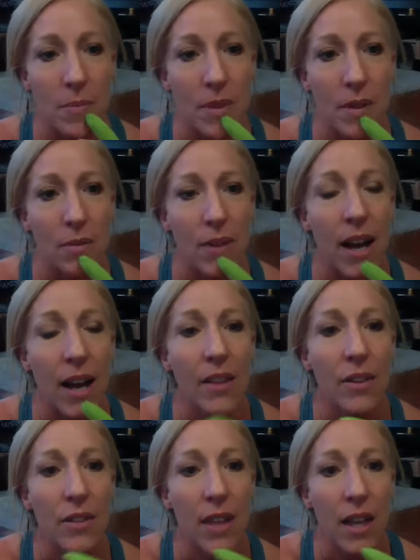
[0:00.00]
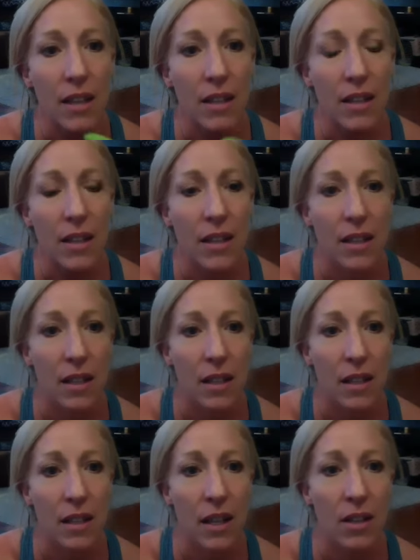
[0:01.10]
Rather than
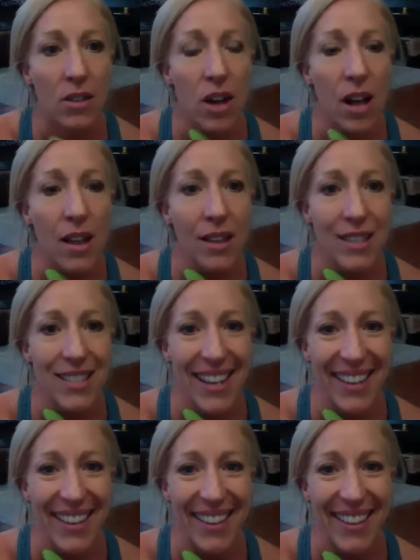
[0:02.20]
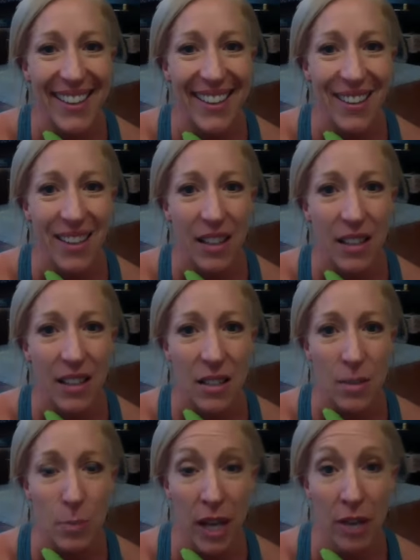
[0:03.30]
acknowledging,
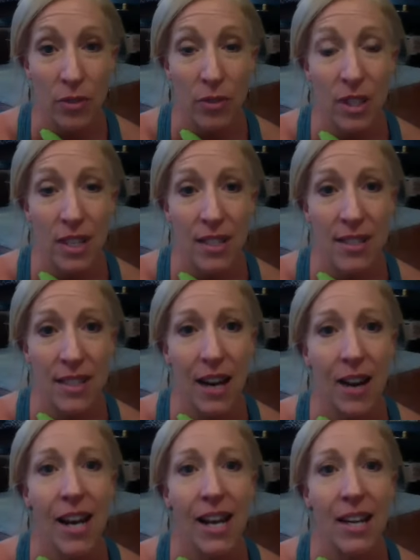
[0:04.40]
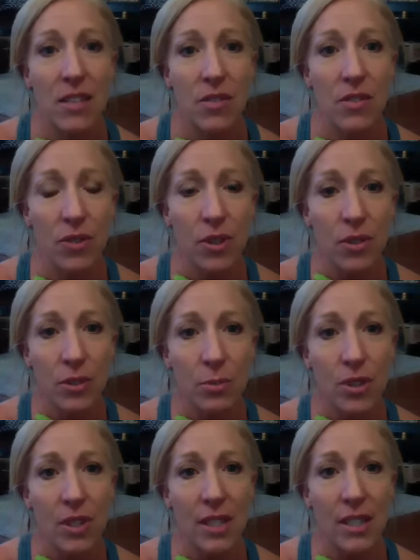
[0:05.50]
it's painful and it's scary and it's
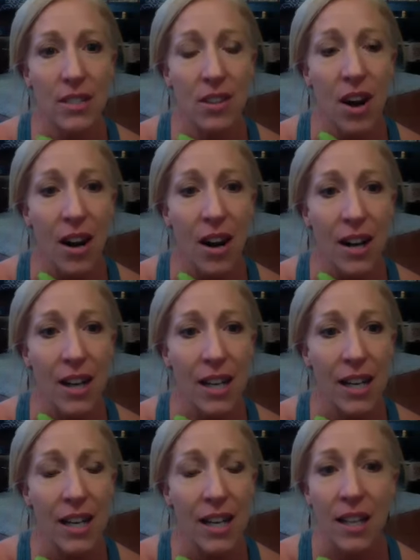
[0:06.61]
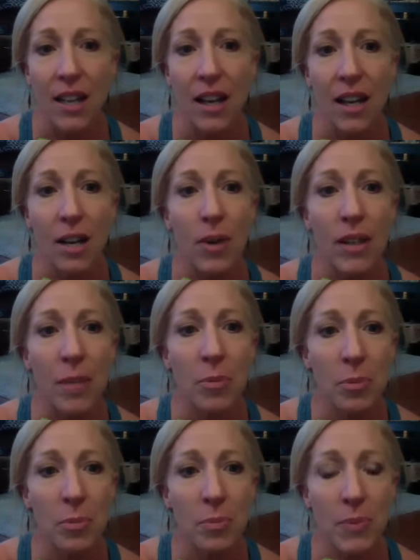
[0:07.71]
vulnerable and it's hard. And I don't want to
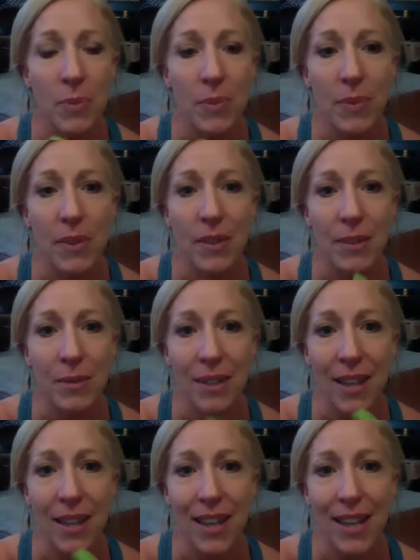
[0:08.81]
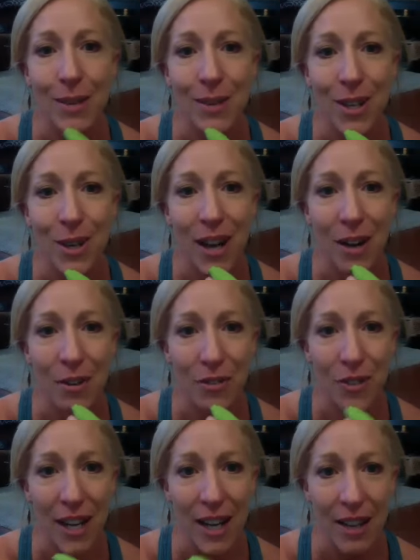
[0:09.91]
let anyone know how
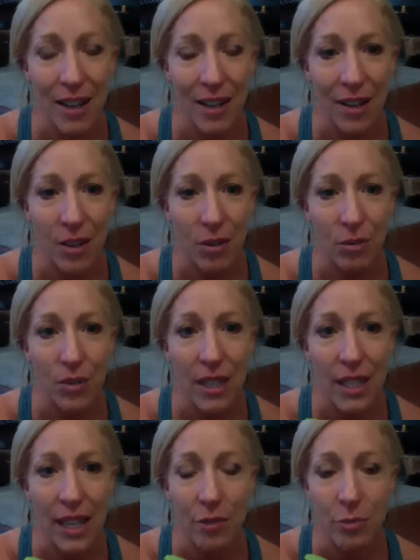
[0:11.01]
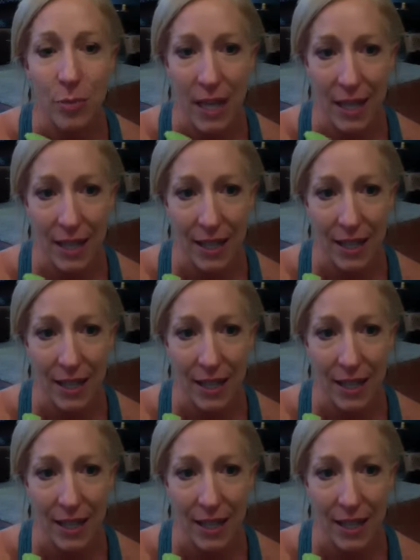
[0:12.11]
afraid I really have been.